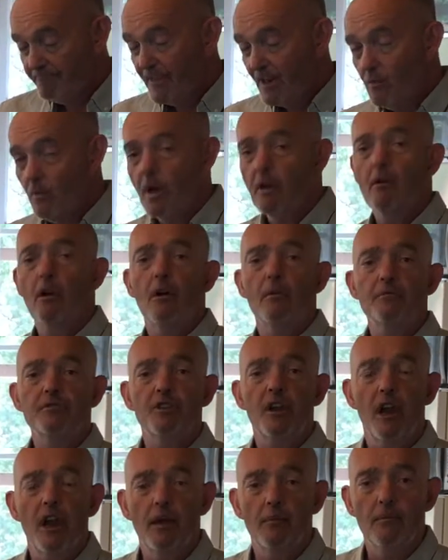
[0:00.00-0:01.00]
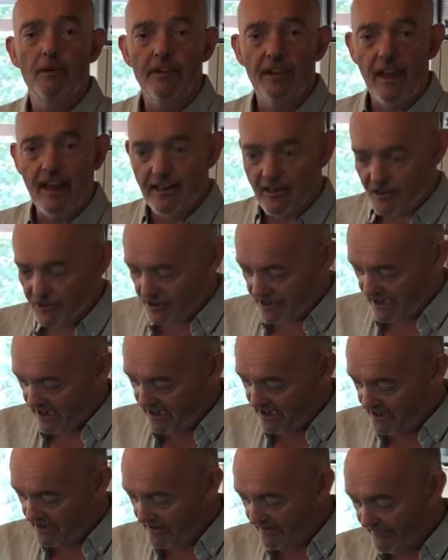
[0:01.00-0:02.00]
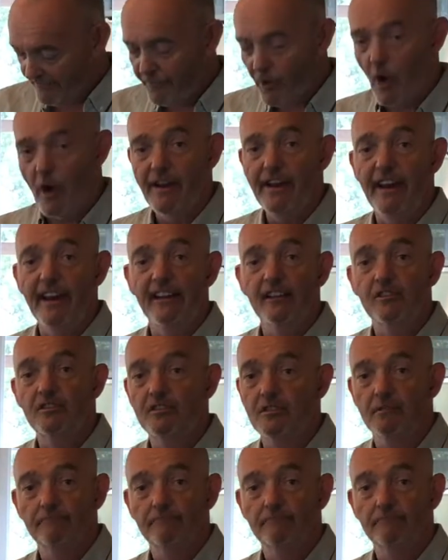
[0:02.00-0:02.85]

Where I was going with eggs and heat, fried eggs.